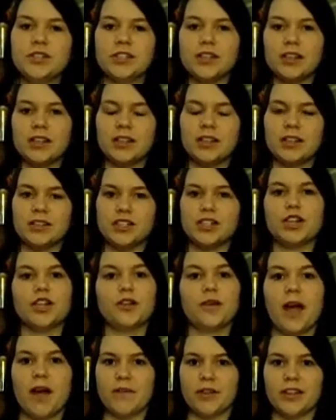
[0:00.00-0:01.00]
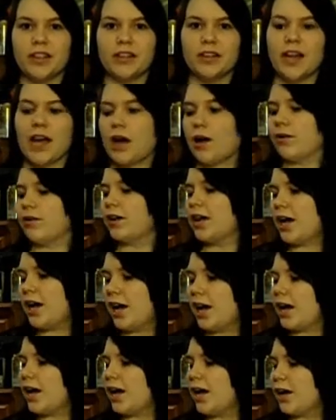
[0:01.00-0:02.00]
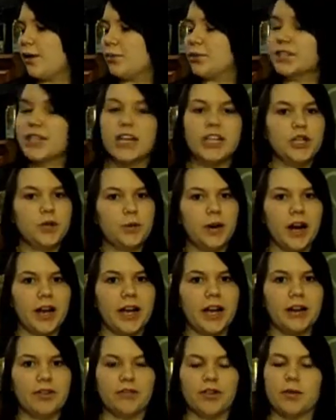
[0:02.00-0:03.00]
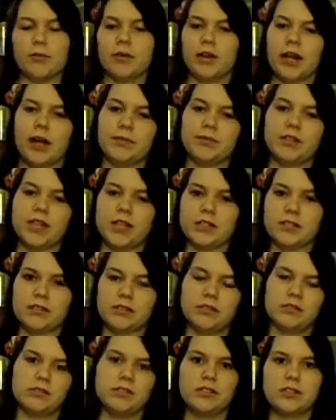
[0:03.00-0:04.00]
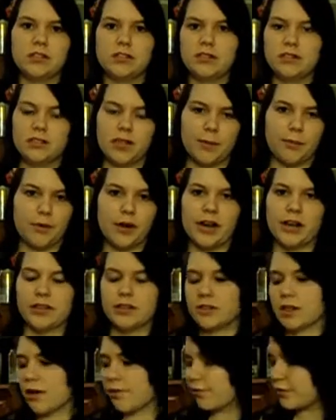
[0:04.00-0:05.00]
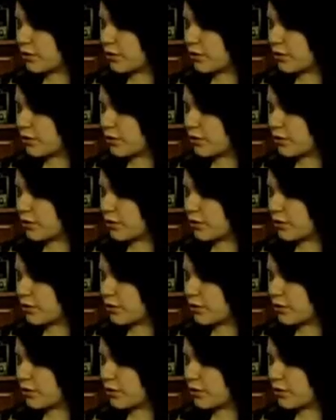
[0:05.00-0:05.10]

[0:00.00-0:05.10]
just going to show you everything now. I will tell you where I got it from, but I'm done separating stuff.